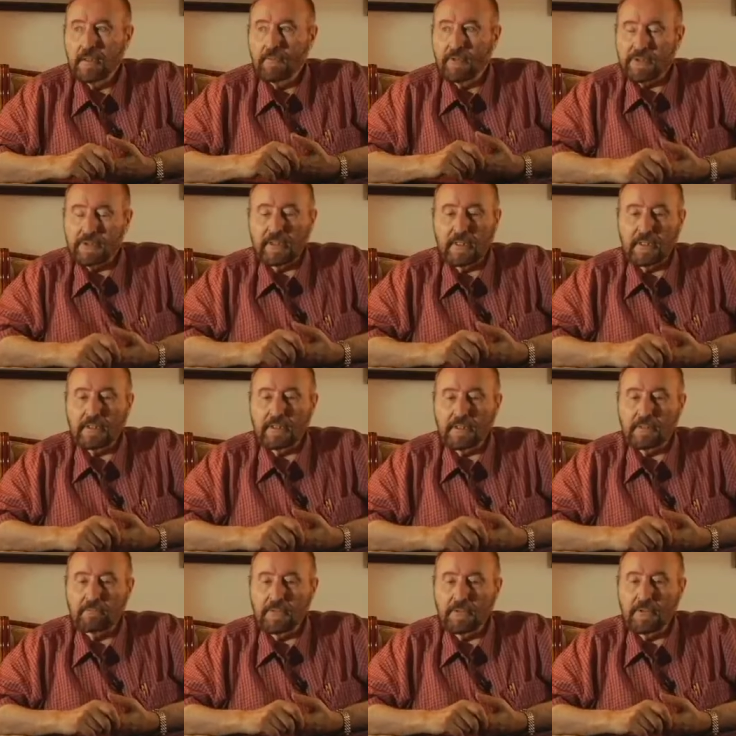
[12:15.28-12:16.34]
which says
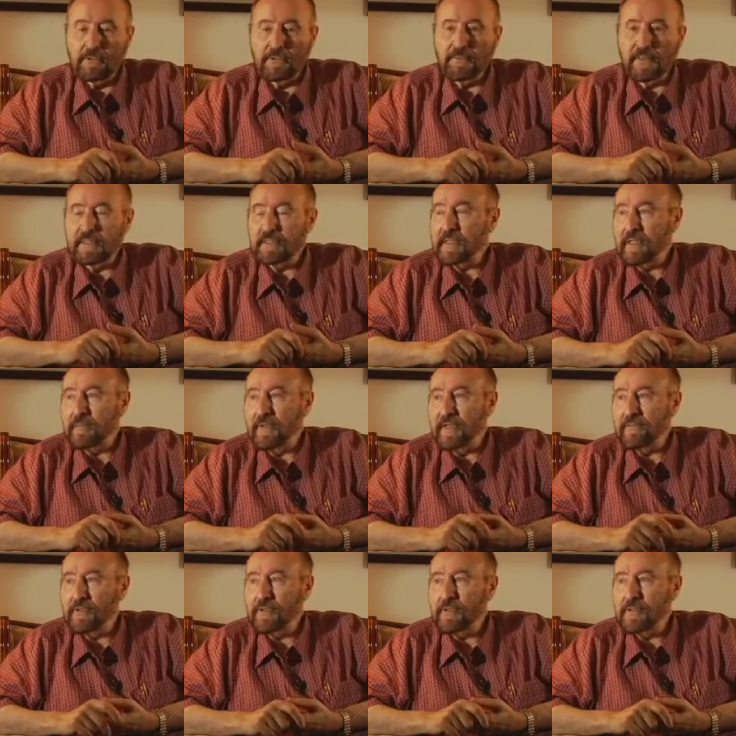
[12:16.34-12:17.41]
that, space-time
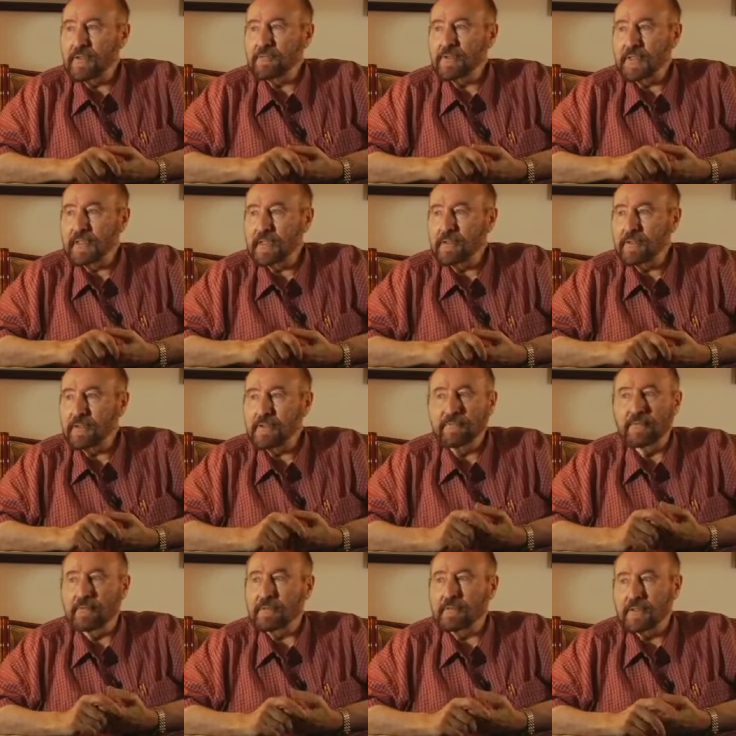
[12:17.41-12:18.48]
never curves and that
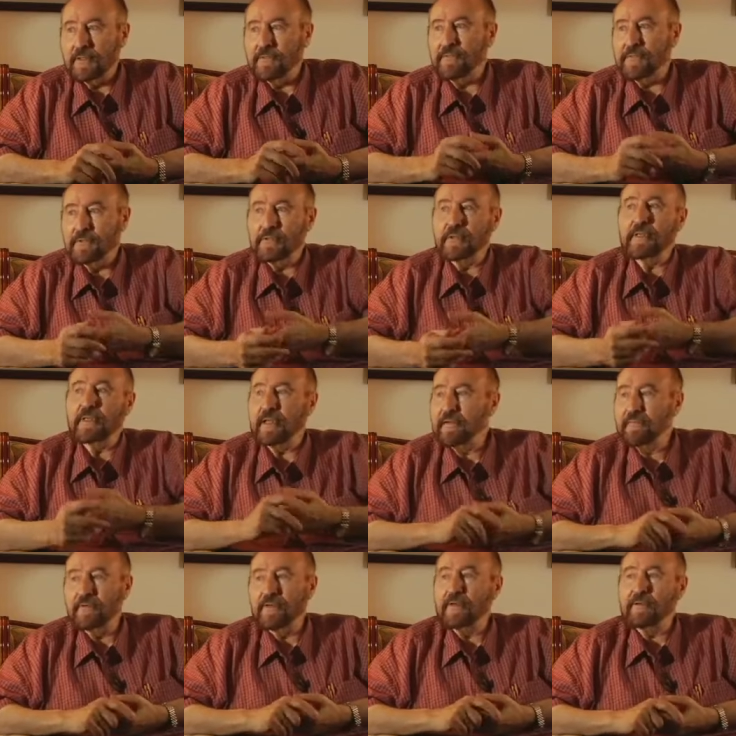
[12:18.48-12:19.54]
curvature then
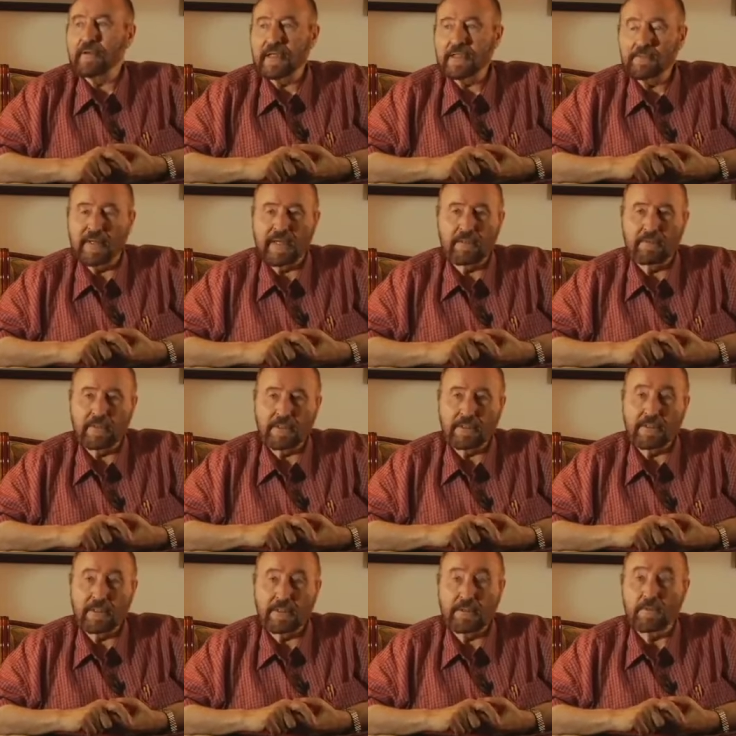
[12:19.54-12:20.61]
never interacts back on our
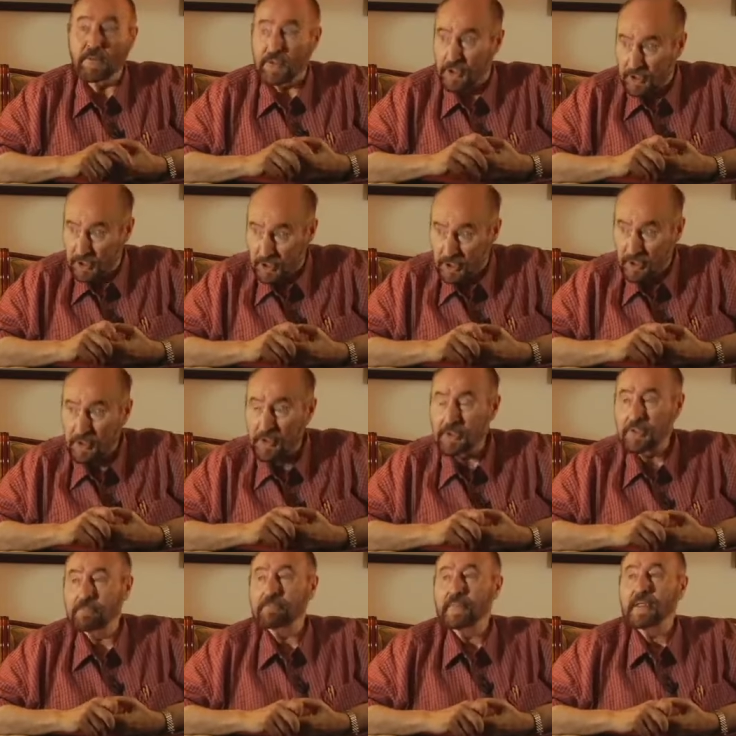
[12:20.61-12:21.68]
system, which it
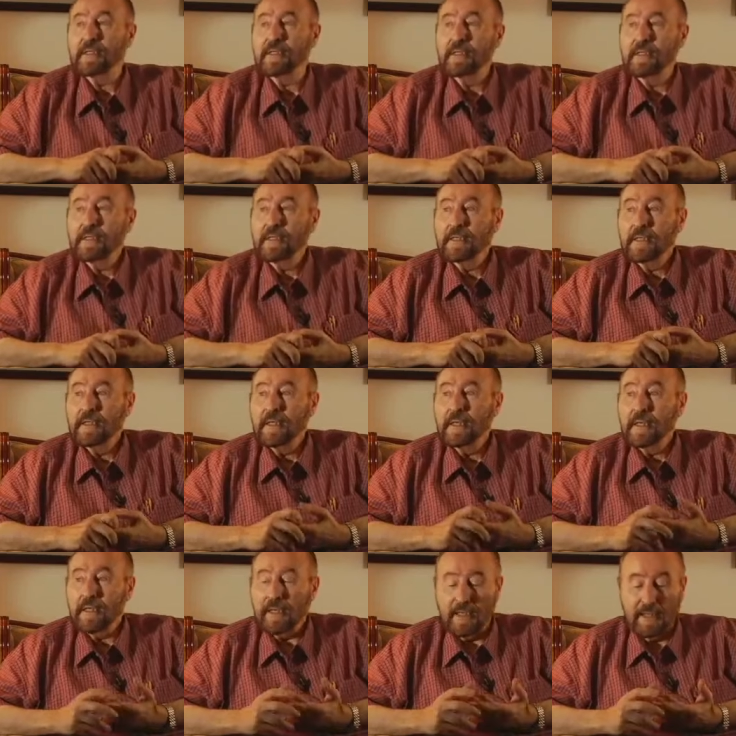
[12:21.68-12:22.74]
does.
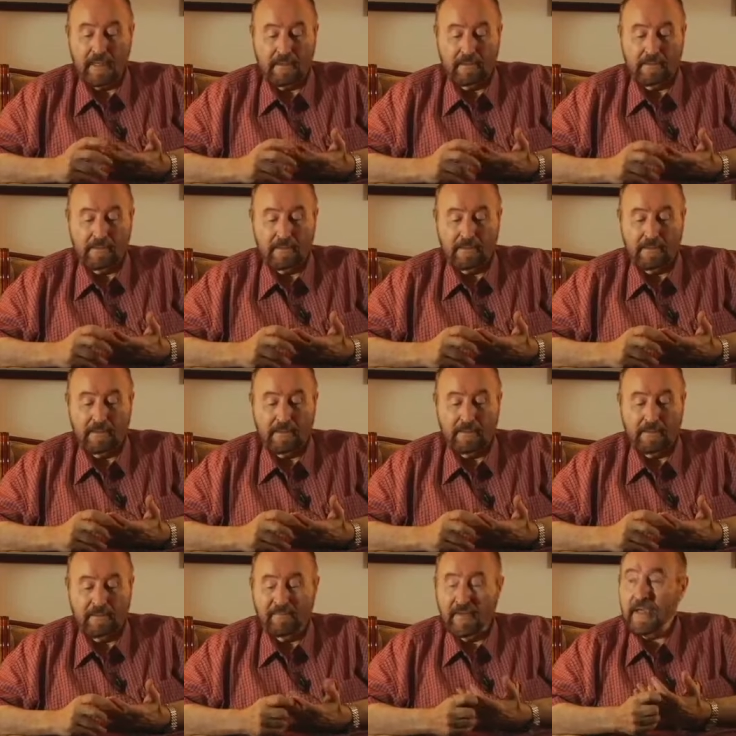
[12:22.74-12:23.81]
And
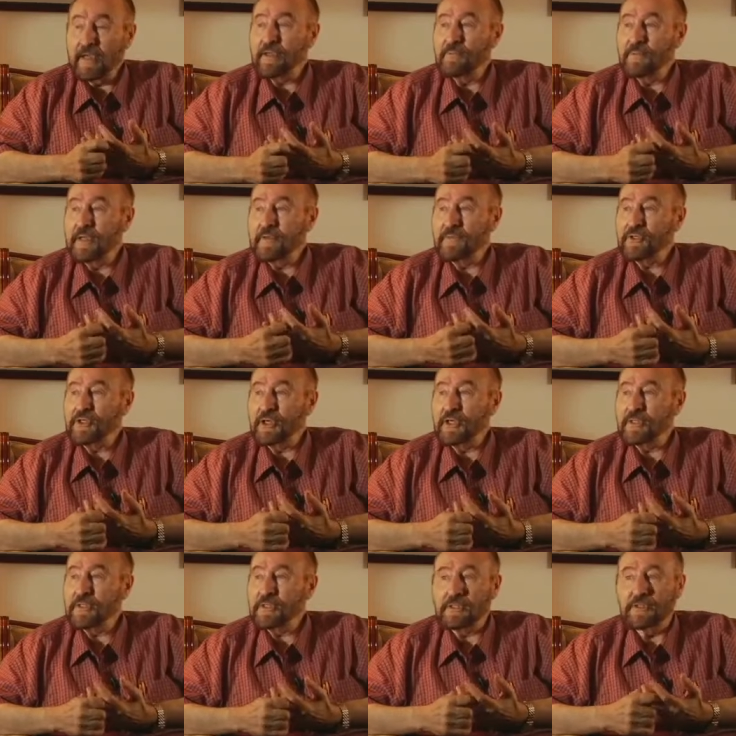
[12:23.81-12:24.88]
the vacuum never
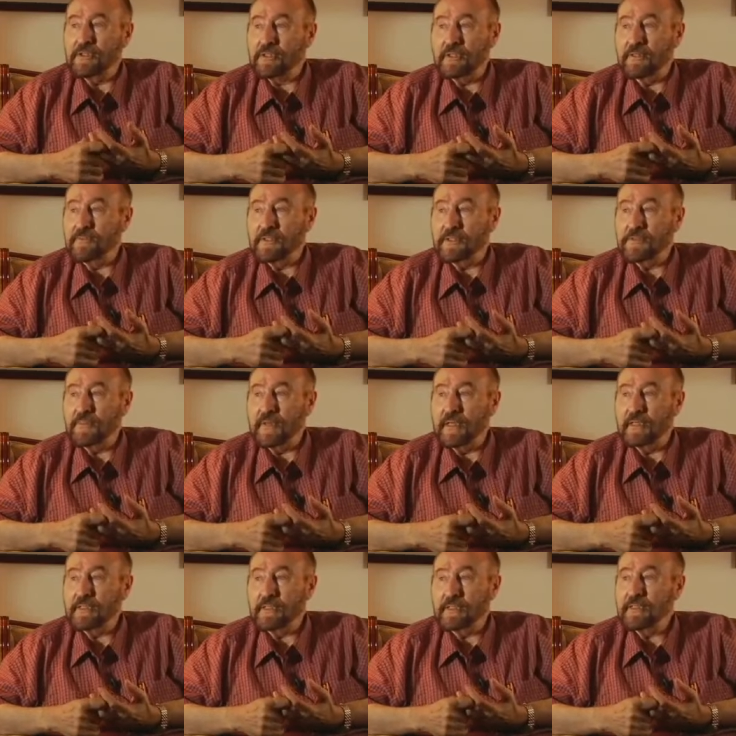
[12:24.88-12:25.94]
changes, it's just empty
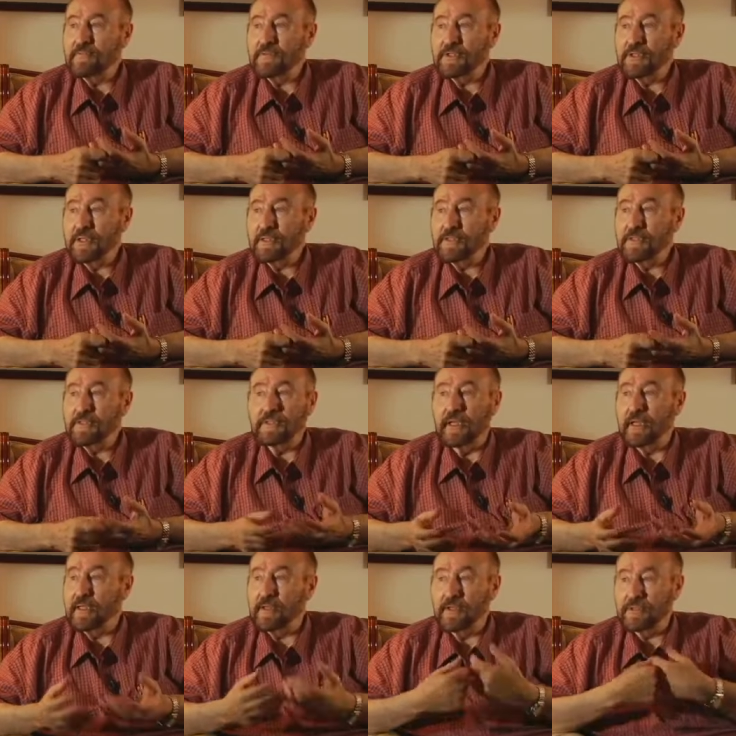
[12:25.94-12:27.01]
space, it never changes
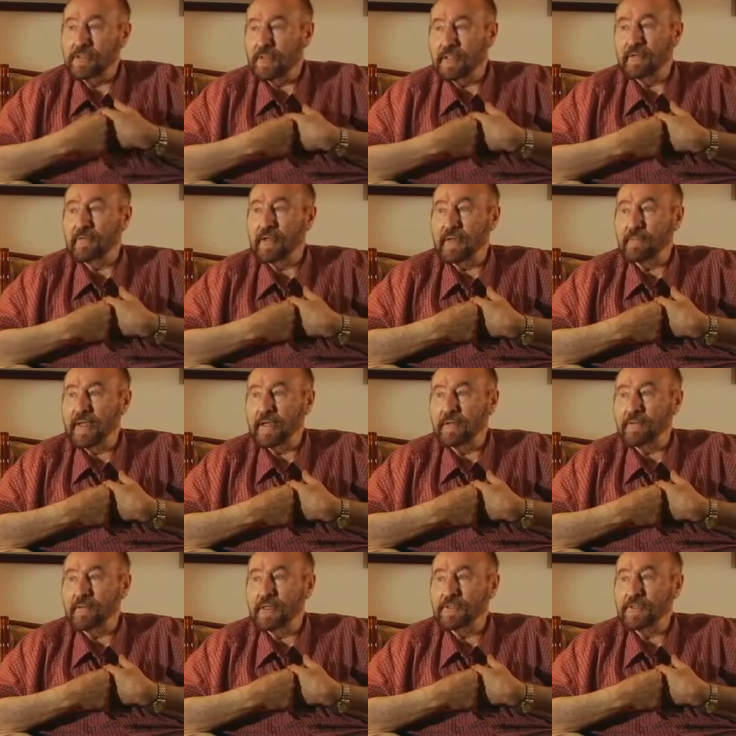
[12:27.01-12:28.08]
and doesn't interact back
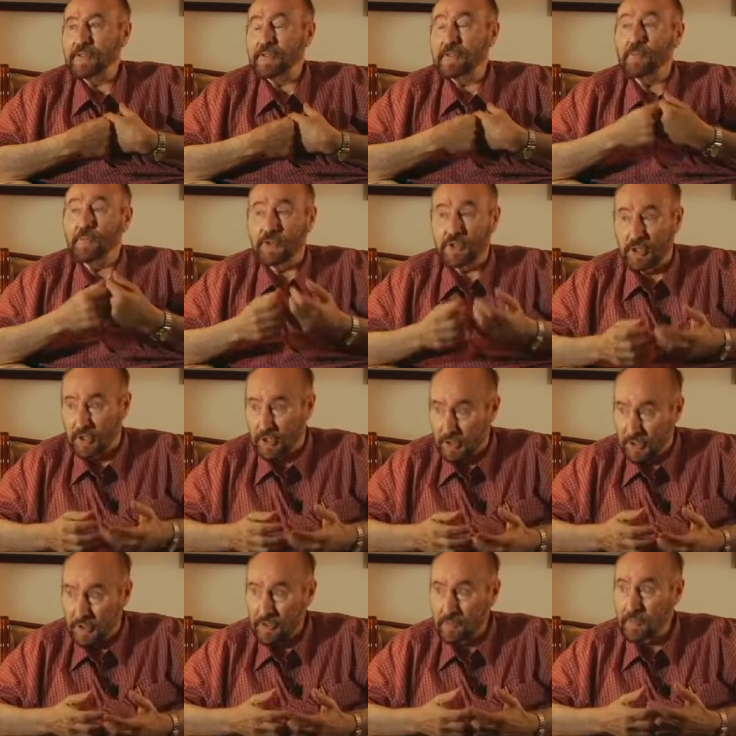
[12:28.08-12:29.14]
on our system, which it
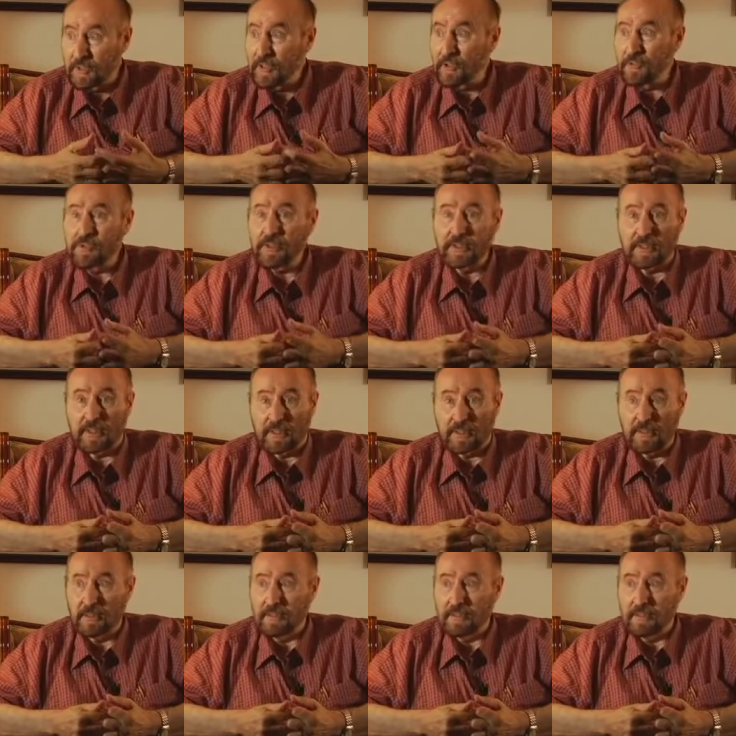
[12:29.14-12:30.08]
does. We know today.